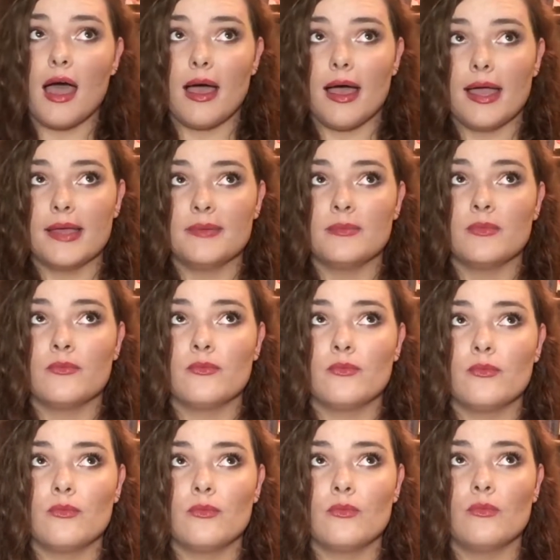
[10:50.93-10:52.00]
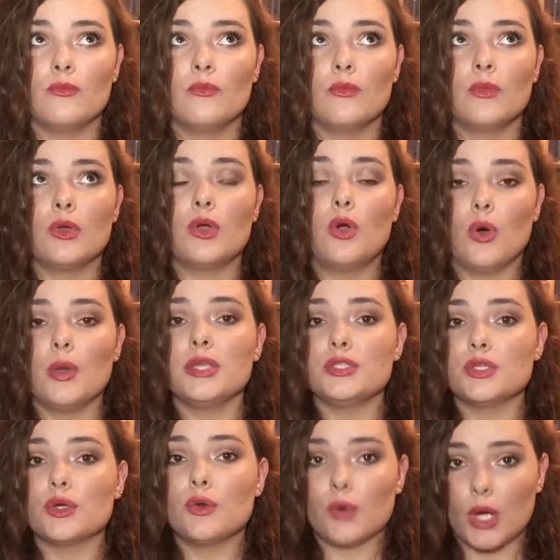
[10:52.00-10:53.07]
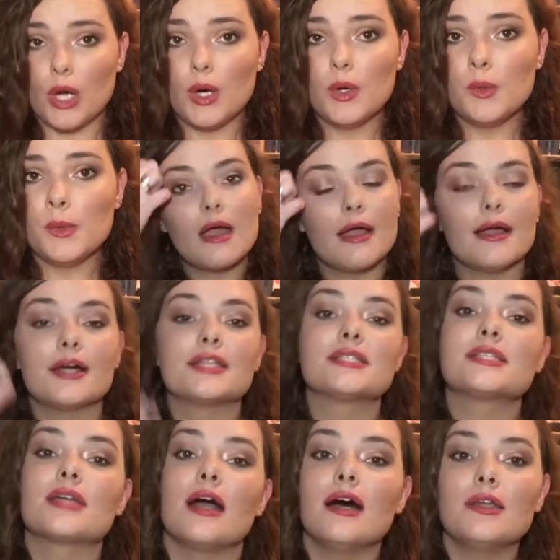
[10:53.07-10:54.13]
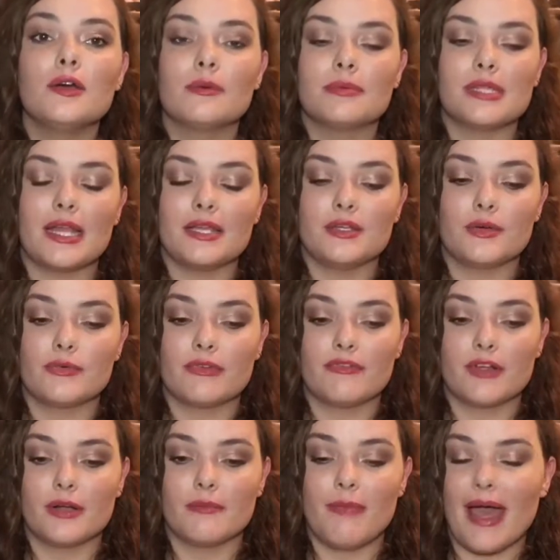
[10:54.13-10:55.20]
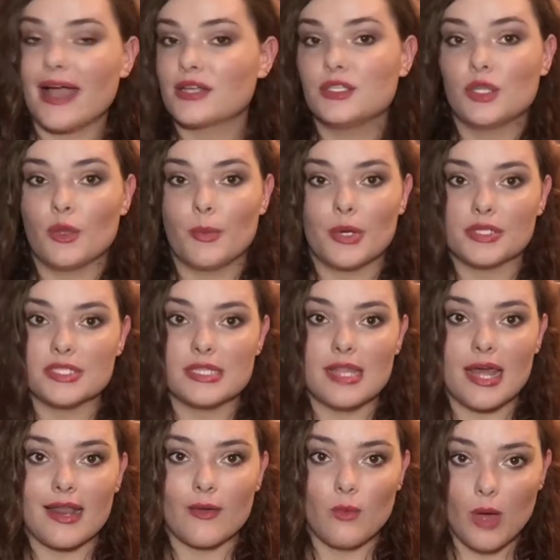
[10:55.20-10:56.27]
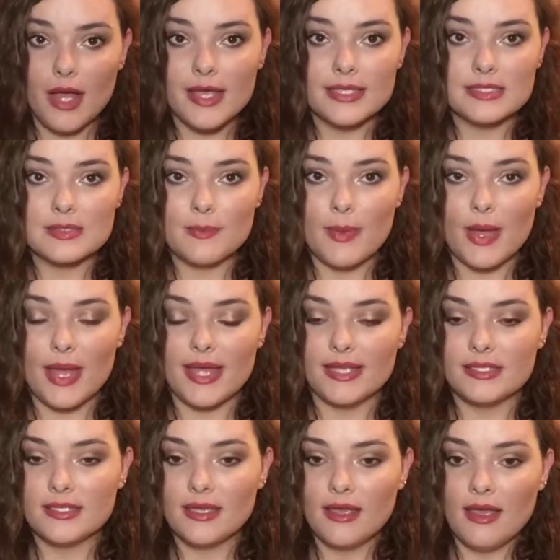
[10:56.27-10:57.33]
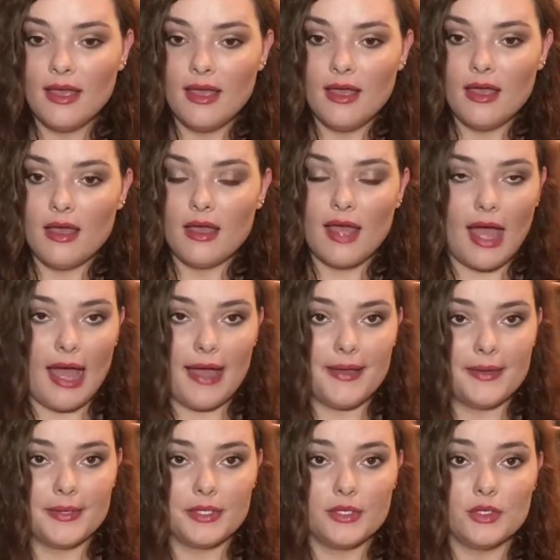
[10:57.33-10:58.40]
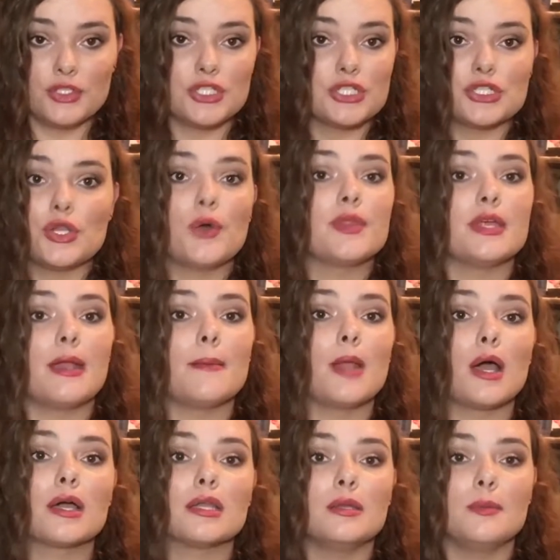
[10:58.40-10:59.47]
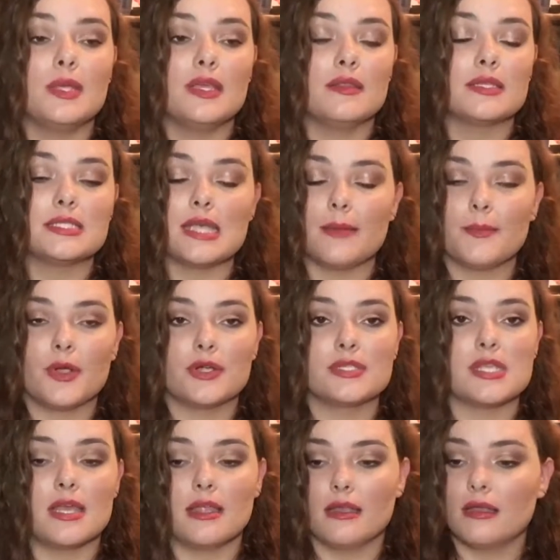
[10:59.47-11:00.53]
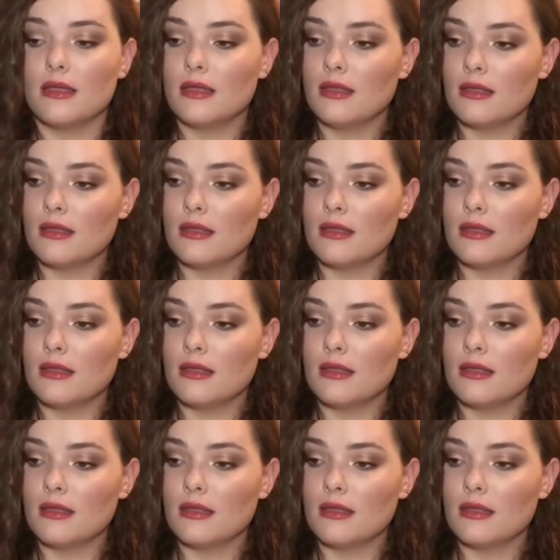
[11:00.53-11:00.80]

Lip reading: I'm going to grow. I honest to God hope that I don't revert back to the person that I was, but I just know that I'm not gonna be the same person